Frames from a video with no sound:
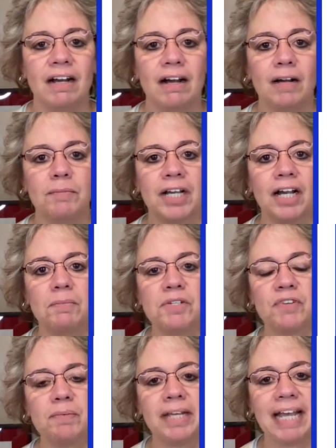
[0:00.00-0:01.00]
it
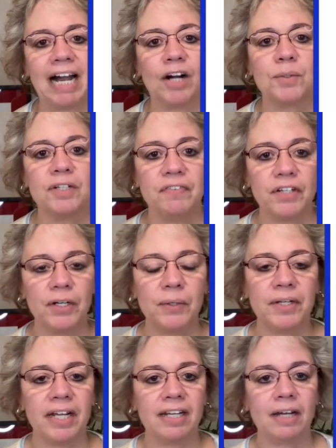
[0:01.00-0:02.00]
comes from the Hour of
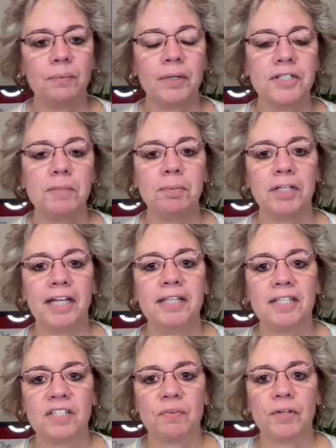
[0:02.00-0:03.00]
Code, and I want to play
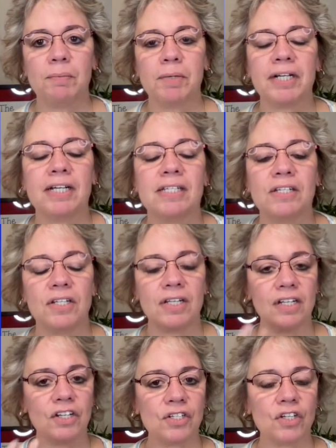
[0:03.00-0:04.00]
this for you because it's
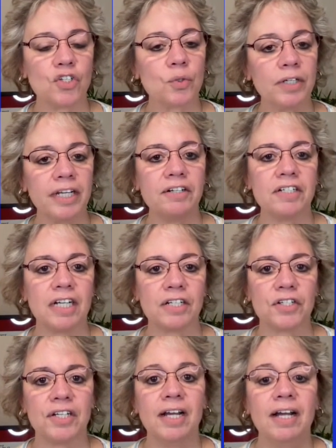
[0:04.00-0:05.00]
just a short
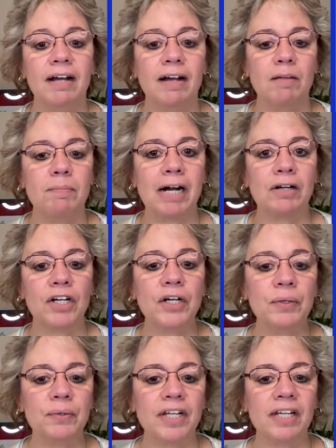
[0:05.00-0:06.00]
introduction about
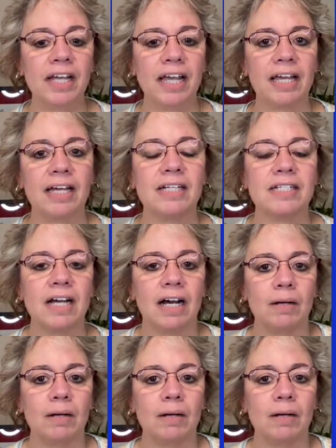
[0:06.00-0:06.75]
coding and